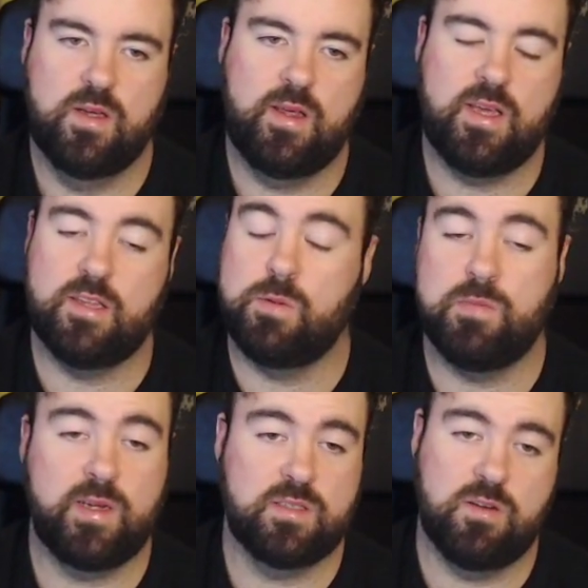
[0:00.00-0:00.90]
He's been
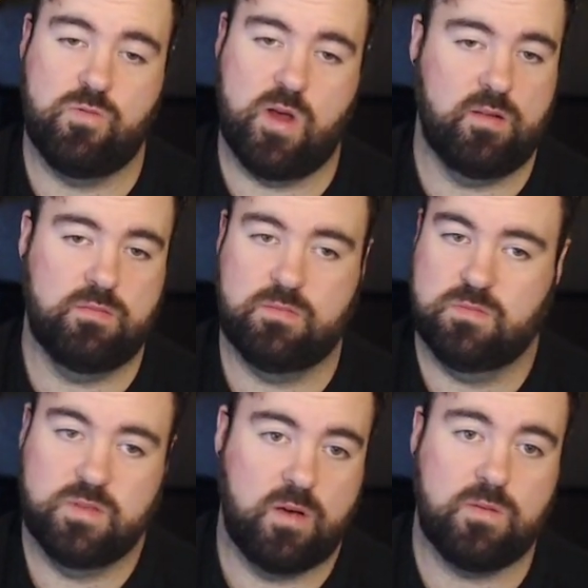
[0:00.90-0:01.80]
playing so well,
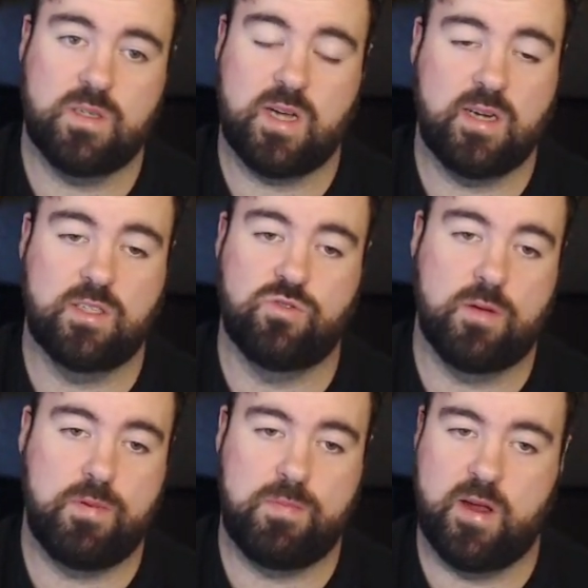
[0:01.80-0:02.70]
so it's hard to drop
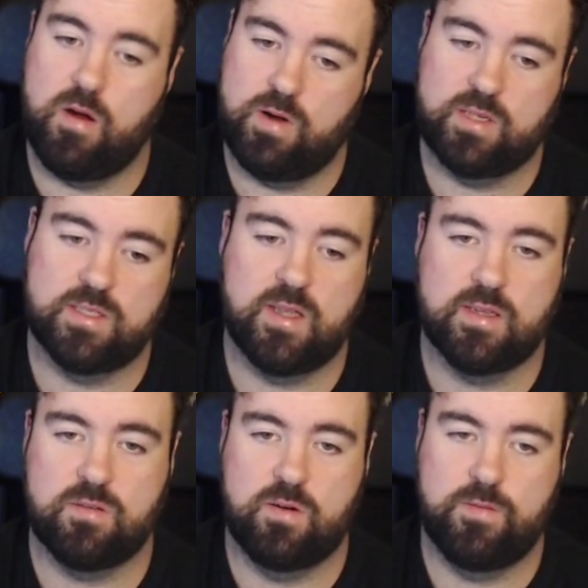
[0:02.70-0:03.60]
a player when he's in that
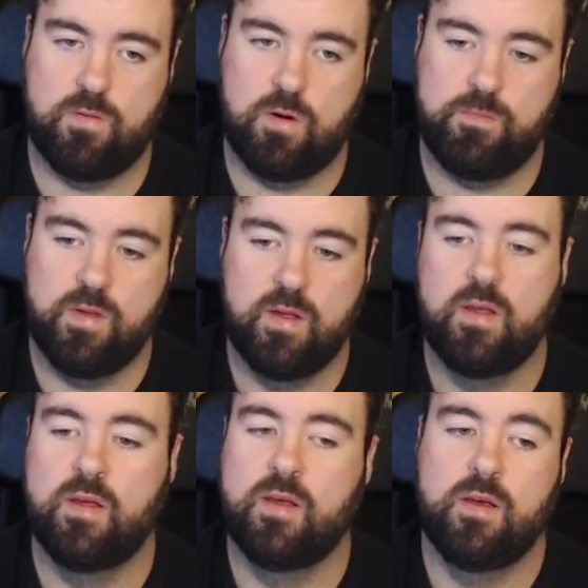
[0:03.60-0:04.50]
sort of form.
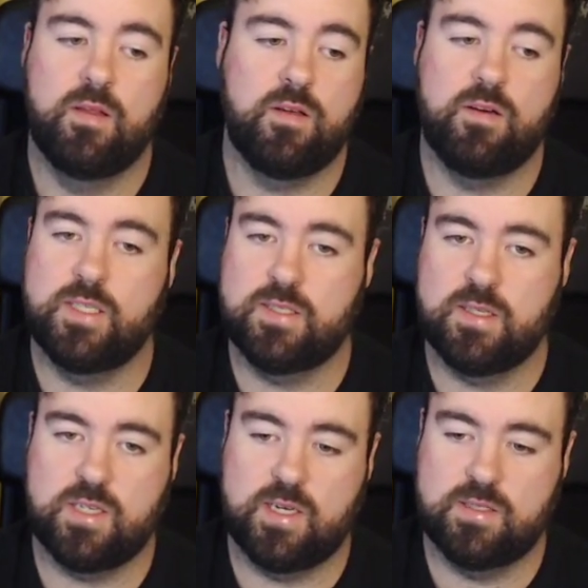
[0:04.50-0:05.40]
There is the
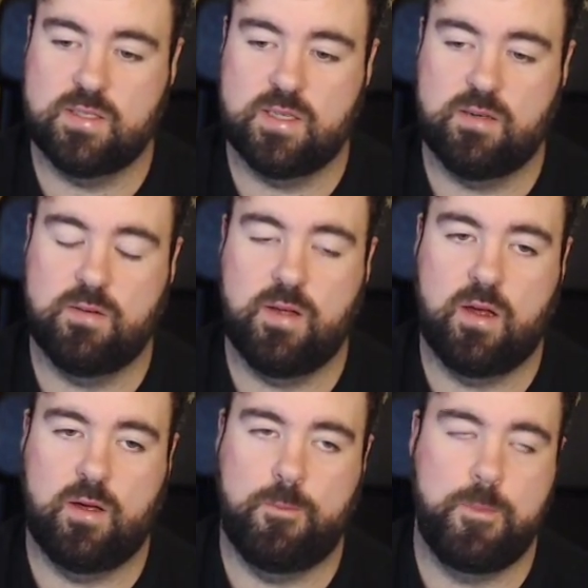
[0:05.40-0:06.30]
chance that
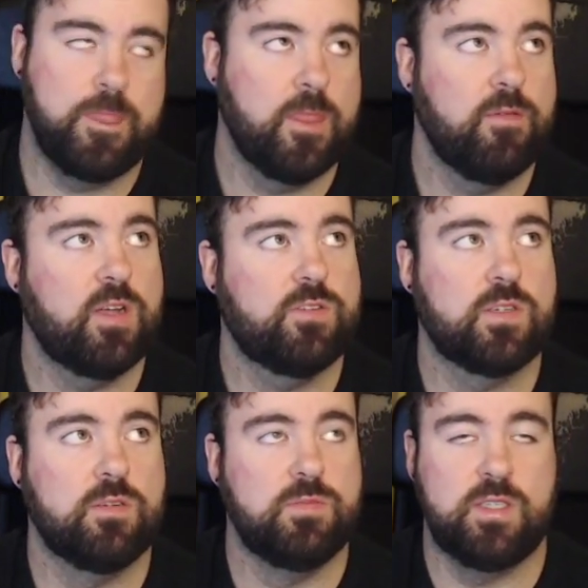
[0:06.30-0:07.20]
Rashford
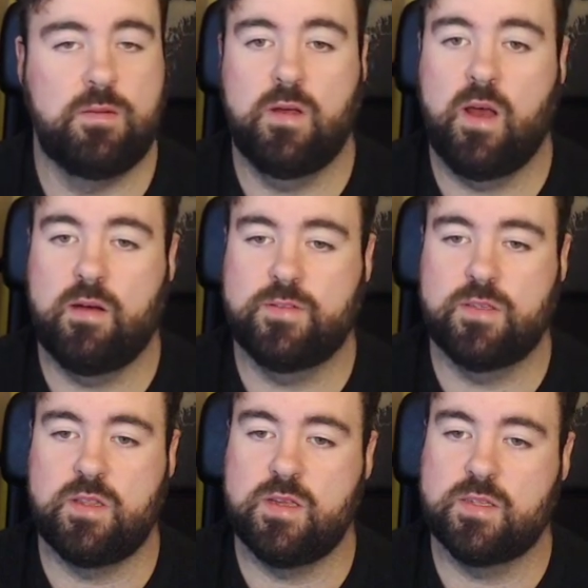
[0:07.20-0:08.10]
comes in after
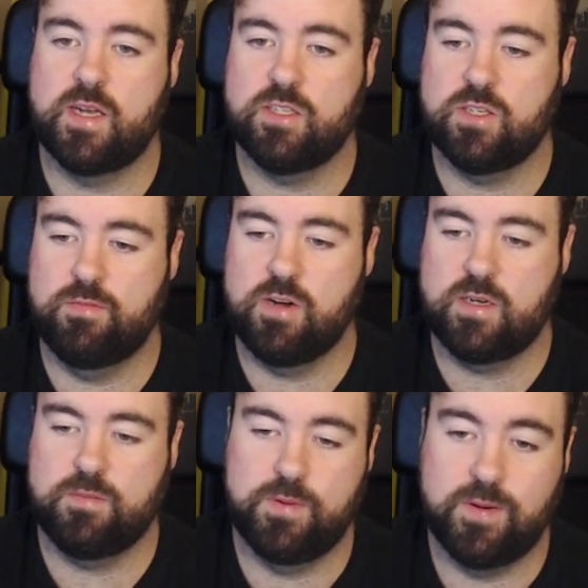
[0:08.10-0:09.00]
the international break,
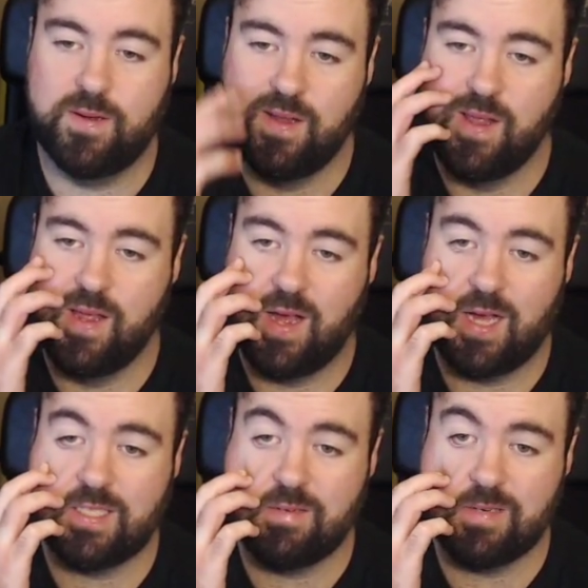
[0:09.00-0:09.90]
but I'd
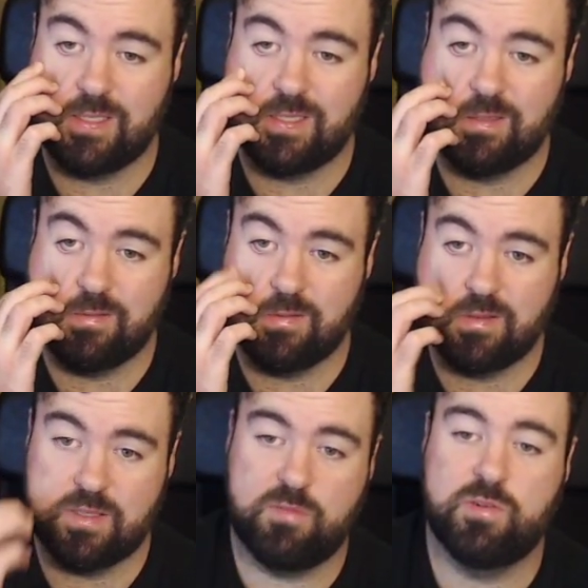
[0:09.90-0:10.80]
say right now,
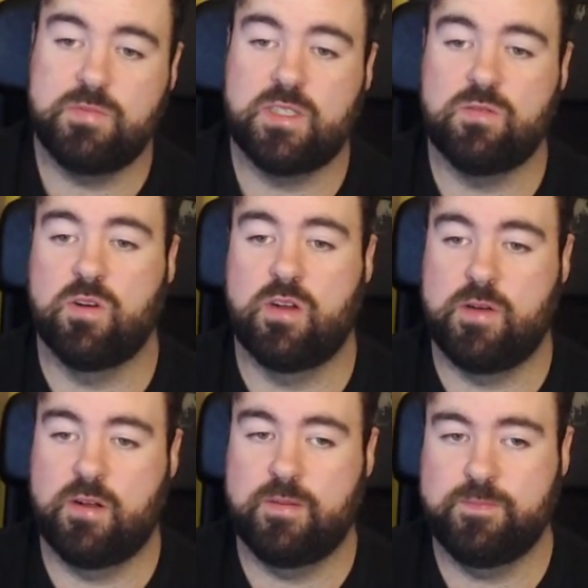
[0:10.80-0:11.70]
I wouldn't be too worried
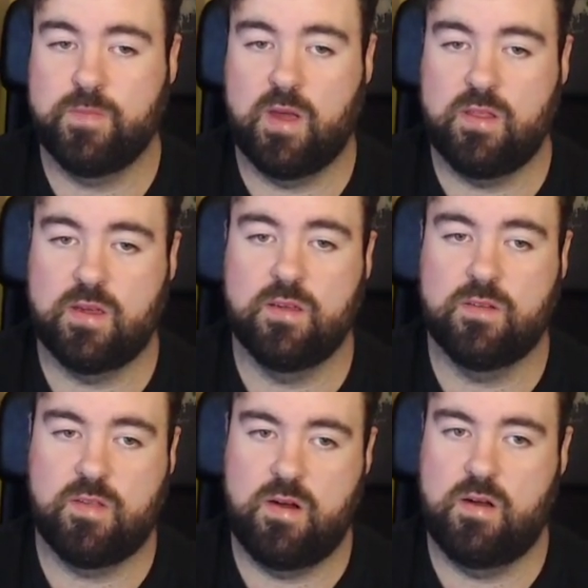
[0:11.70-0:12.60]
about it. I think he'll
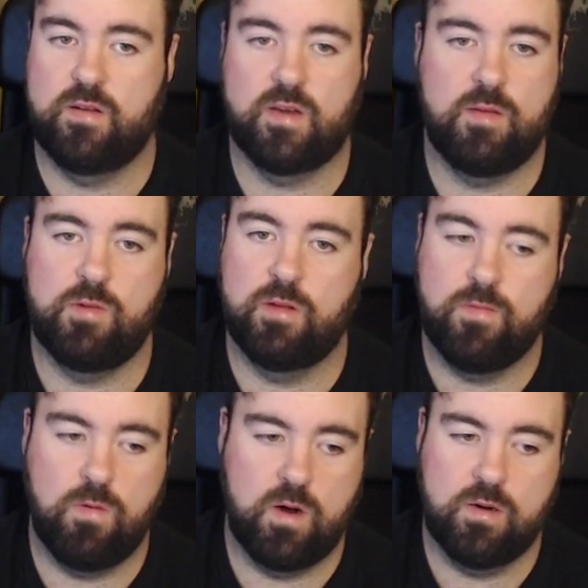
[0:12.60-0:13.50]
start in game week
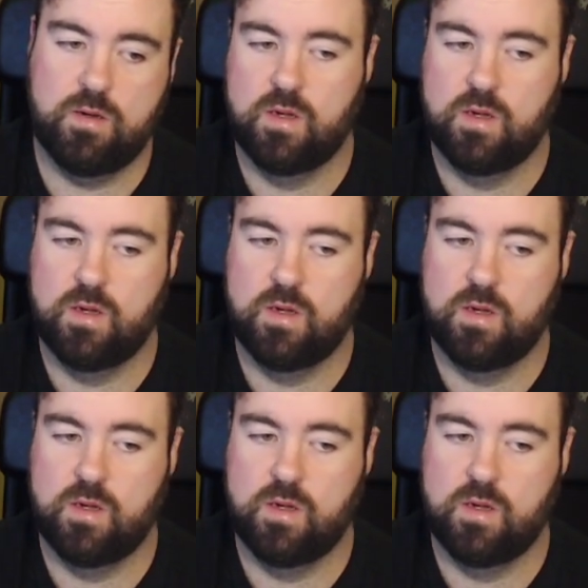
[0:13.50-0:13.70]
4.